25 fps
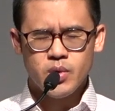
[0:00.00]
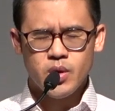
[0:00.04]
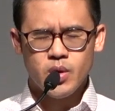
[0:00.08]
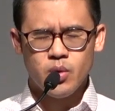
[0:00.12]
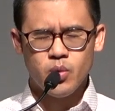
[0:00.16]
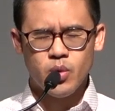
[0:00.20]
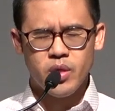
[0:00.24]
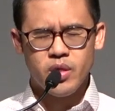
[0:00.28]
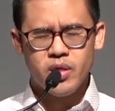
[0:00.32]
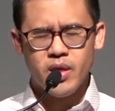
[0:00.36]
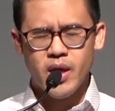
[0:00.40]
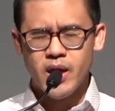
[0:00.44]

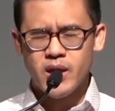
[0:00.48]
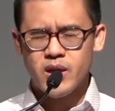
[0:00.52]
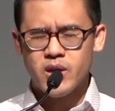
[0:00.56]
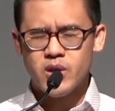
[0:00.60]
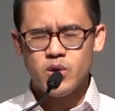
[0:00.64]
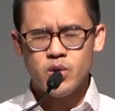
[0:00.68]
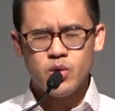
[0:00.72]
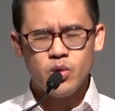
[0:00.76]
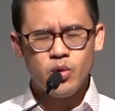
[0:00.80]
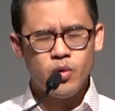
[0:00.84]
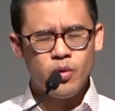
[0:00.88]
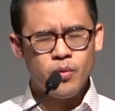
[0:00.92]
We thank
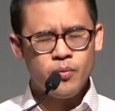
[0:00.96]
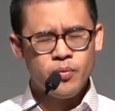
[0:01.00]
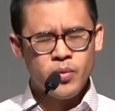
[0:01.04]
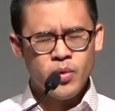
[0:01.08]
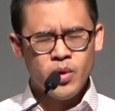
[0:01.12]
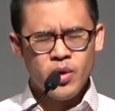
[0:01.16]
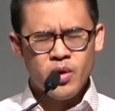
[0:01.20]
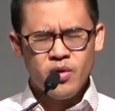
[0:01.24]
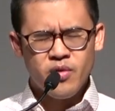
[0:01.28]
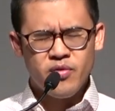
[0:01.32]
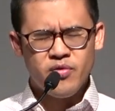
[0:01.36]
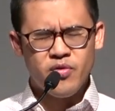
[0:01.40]
you
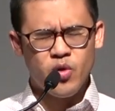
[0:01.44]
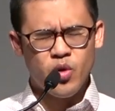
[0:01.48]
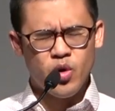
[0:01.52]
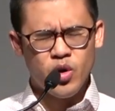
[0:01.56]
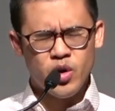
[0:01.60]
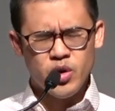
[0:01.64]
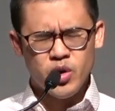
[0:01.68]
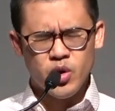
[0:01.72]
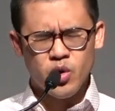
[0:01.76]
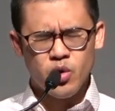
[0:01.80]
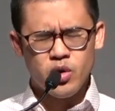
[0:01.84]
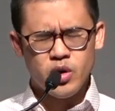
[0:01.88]
for
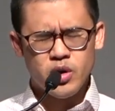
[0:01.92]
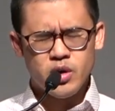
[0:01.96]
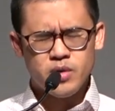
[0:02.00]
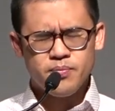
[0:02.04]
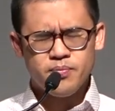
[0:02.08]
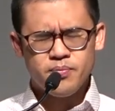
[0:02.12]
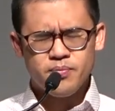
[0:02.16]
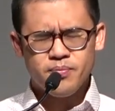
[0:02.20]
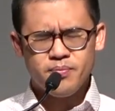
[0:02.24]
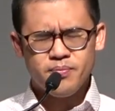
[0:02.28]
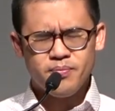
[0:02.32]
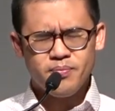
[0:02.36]
your
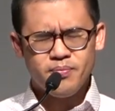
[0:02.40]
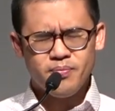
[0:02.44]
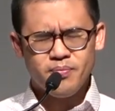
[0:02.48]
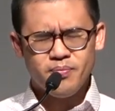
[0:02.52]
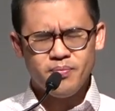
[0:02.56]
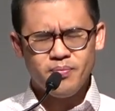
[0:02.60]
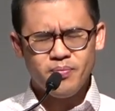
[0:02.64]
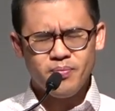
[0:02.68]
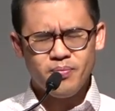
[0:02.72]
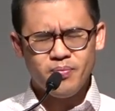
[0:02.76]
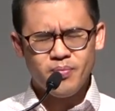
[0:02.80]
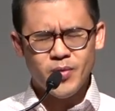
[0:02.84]

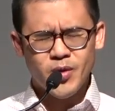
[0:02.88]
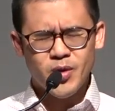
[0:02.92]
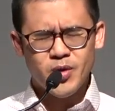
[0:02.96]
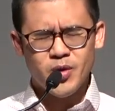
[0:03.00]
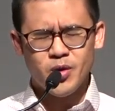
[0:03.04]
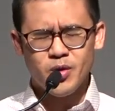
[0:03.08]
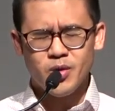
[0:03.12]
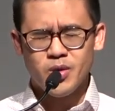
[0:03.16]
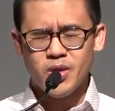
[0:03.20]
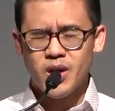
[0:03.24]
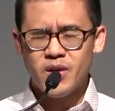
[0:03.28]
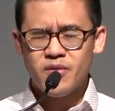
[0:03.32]

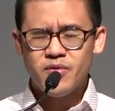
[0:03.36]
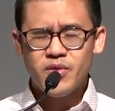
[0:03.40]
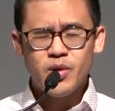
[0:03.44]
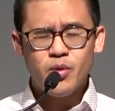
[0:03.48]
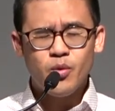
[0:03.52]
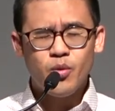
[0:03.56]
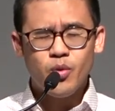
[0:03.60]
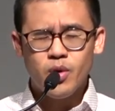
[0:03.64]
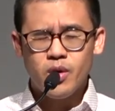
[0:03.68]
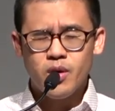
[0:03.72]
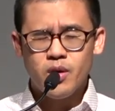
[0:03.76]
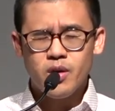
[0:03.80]

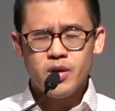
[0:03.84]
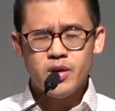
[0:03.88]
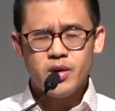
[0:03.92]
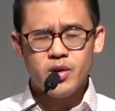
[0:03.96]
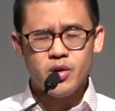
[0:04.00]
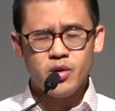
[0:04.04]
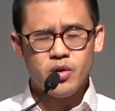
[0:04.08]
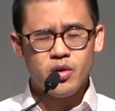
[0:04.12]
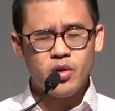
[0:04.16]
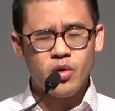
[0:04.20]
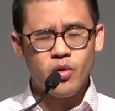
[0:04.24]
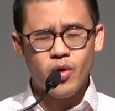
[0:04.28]
loving word,
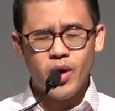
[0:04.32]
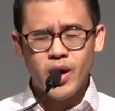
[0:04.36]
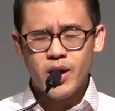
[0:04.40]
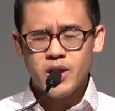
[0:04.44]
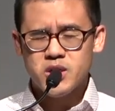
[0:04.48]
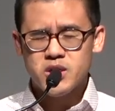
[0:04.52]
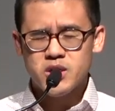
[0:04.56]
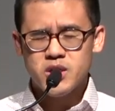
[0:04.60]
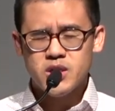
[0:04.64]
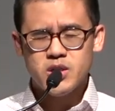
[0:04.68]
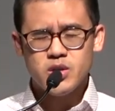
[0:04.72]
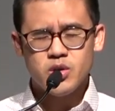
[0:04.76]
your
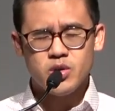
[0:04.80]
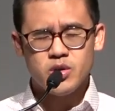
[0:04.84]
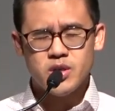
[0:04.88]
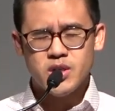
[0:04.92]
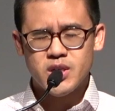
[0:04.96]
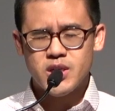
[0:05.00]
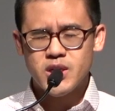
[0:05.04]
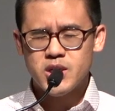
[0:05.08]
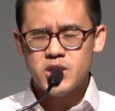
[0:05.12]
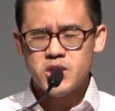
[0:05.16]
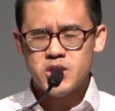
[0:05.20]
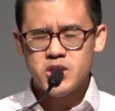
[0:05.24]
correction, your
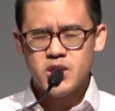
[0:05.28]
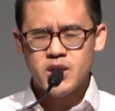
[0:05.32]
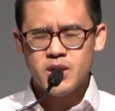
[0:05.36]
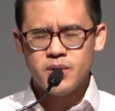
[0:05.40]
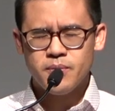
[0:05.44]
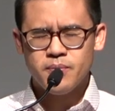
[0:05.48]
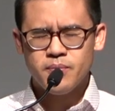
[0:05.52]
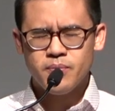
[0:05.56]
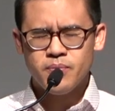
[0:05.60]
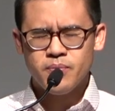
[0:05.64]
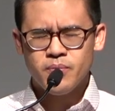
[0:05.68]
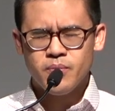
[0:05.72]

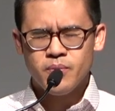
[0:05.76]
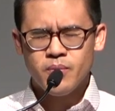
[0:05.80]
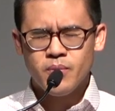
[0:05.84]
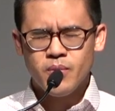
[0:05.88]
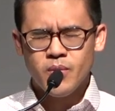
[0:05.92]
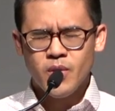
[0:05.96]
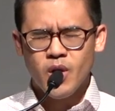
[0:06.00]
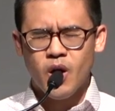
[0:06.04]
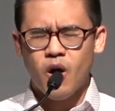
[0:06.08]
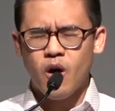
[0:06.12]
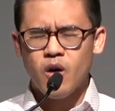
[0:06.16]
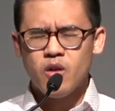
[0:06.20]
teaching,
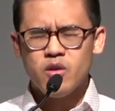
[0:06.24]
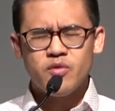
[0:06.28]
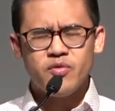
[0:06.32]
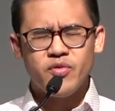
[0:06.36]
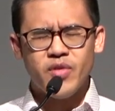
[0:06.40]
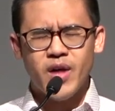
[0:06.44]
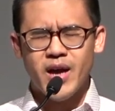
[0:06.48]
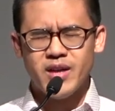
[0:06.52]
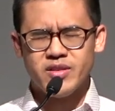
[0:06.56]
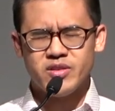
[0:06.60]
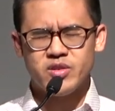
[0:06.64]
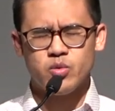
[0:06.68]
all of
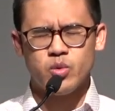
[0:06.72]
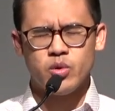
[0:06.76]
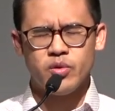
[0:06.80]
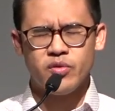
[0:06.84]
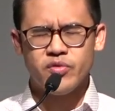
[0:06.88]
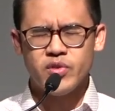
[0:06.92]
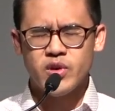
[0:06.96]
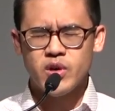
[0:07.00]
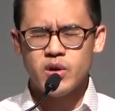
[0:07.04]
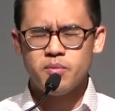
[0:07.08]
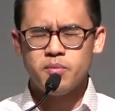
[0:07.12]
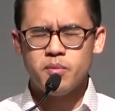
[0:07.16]
that to
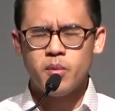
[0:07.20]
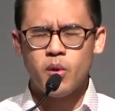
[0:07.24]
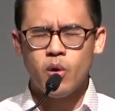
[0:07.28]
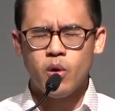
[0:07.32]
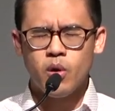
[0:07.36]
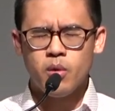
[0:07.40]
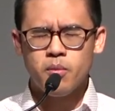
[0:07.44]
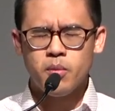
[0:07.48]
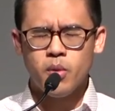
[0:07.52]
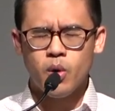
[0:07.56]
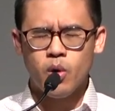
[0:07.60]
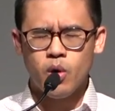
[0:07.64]
reveal
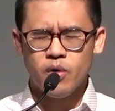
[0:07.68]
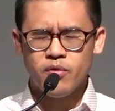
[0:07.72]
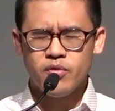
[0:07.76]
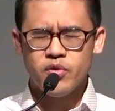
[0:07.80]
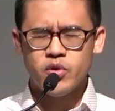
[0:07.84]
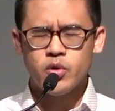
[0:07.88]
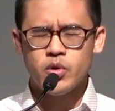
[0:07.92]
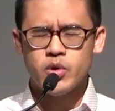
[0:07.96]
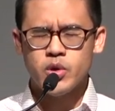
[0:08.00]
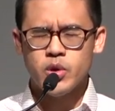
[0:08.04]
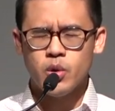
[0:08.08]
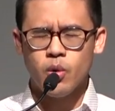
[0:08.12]
more and more of
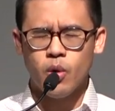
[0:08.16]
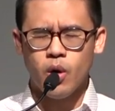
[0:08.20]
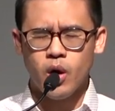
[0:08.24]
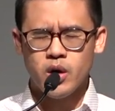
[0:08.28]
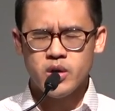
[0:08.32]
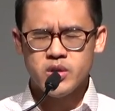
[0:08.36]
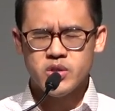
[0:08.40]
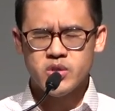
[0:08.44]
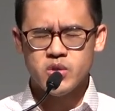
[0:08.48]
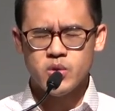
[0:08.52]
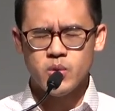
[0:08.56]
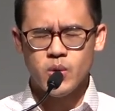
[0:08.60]
who you
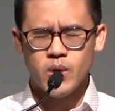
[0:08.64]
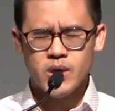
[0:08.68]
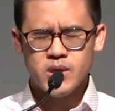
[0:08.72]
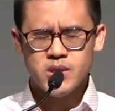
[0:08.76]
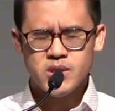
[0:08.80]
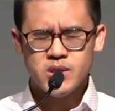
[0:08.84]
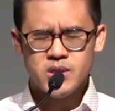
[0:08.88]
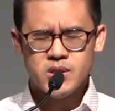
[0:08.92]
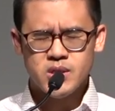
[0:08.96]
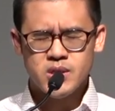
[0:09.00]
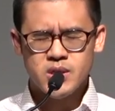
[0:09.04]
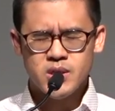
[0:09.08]
are to
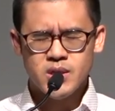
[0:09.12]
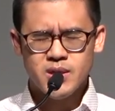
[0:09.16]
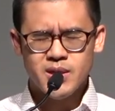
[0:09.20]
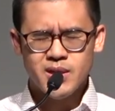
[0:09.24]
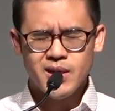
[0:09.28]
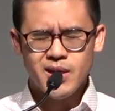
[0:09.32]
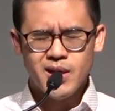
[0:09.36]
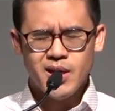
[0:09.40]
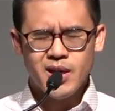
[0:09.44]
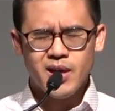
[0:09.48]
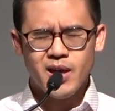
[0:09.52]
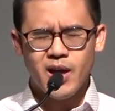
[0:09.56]
us.
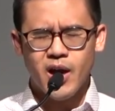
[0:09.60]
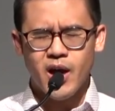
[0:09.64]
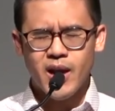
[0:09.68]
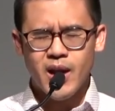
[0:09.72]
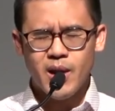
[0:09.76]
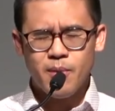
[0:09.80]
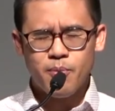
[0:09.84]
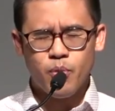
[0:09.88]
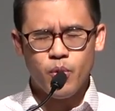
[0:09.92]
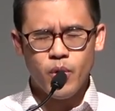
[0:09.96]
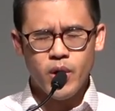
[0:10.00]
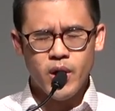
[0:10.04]
And God,
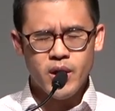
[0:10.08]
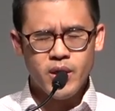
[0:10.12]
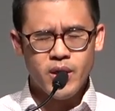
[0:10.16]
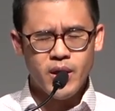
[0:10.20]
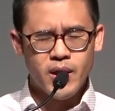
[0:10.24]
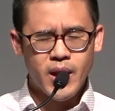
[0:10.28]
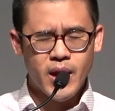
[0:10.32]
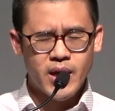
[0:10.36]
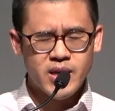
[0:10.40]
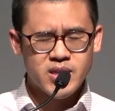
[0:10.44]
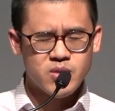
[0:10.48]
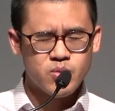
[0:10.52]
I pray
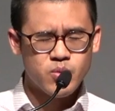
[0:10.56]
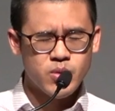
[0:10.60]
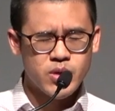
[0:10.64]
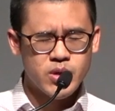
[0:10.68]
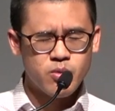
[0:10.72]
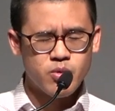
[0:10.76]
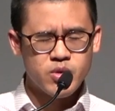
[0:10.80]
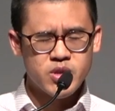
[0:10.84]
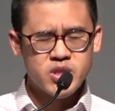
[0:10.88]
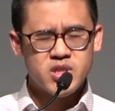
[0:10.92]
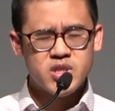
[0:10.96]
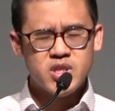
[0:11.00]
that as we
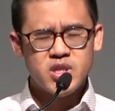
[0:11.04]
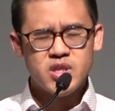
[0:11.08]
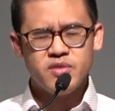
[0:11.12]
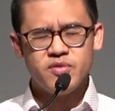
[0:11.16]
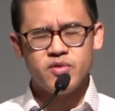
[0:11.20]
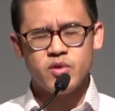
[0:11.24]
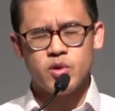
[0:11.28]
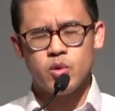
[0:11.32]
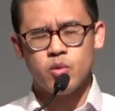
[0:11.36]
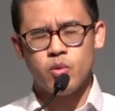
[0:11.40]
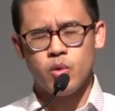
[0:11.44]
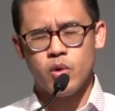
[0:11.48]
receive
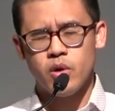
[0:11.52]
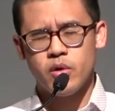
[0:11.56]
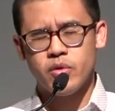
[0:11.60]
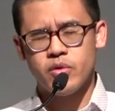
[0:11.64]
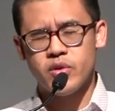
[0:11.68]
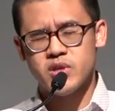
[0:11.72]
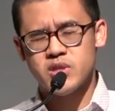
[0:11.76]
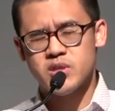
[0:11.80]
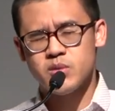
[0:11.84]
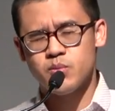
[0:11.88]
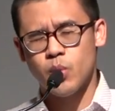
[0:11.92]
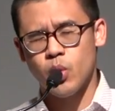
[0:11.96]
your word
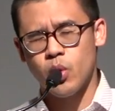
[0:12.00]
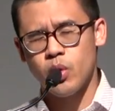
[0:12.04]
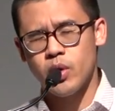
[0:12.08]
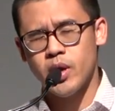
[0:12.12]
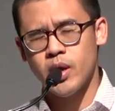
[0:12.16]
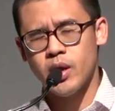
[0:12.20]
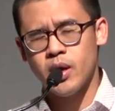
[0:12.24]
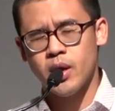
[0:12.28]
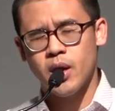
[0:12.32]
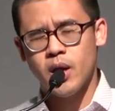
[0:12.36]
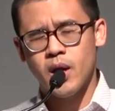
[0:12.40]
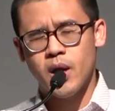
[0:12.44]
this
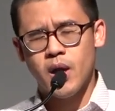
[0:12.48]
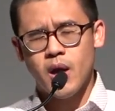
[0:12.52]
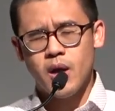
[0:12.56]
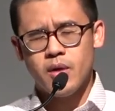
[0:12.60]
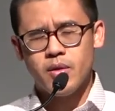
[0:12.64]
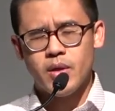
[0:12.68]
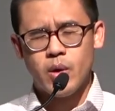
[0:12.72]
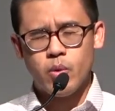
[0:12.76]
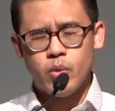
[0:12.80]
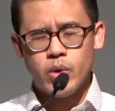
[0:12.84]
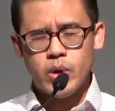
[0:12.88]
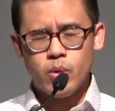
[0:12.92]
morning,
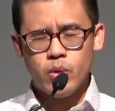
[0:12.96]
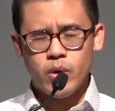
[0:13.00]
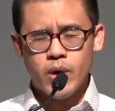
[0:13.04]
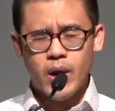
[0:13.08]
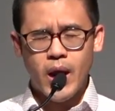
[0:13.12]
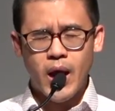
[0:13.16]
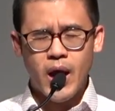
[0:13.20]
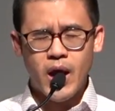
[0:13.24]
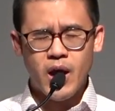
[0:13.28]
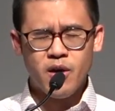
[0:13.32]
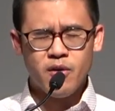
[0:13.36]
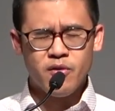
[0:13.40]
that we would
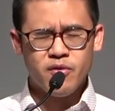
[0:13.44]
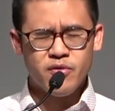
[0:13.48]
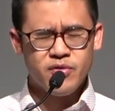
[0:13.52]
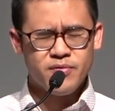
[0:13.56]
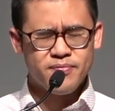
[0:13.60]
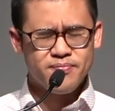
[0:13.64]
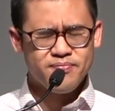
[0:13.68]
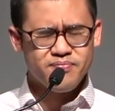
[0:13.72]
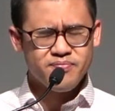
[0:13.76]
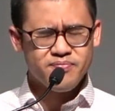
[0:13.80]
have